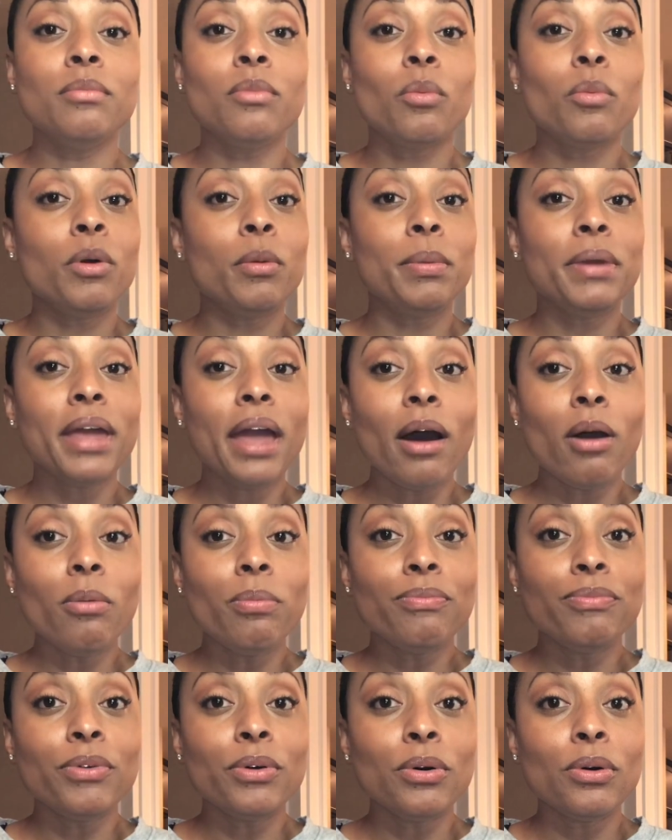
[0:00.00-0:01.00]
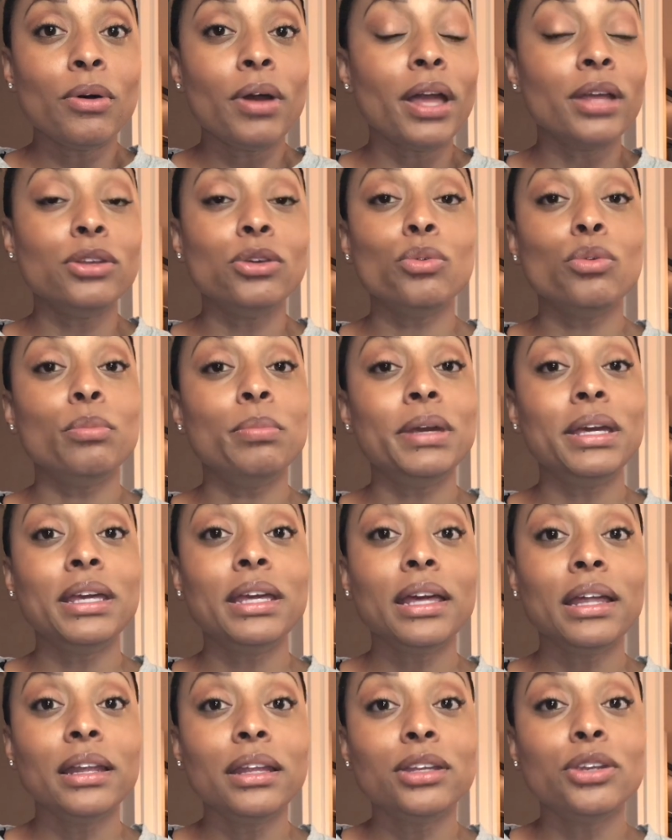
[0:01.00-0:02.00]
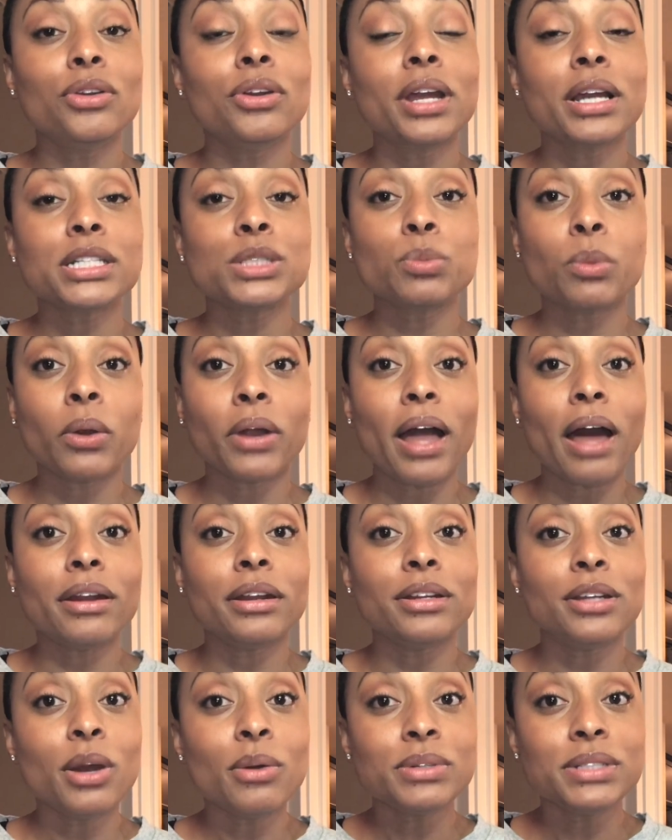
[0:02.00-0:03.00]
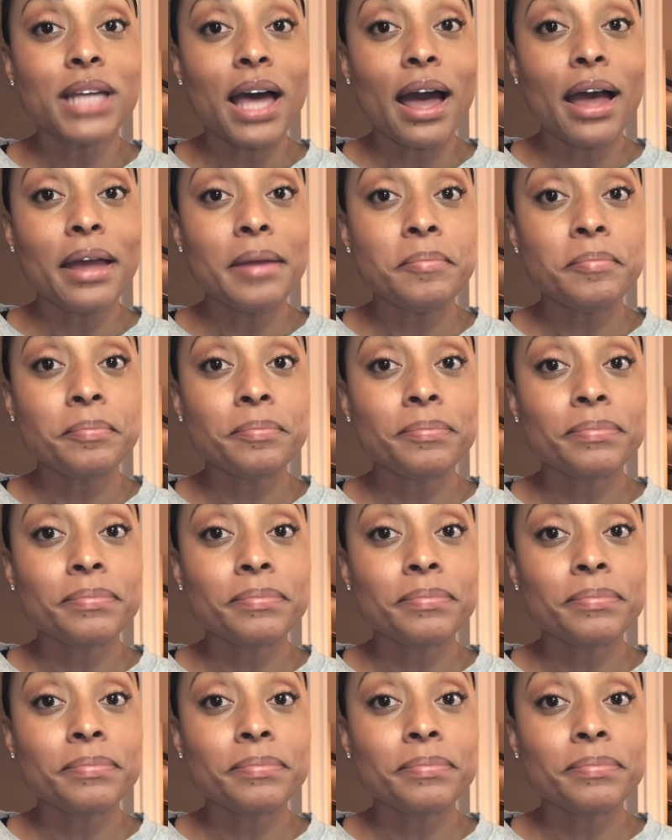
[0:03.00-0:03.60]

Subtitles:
will be helpful, and you will be killing your next workout in no time.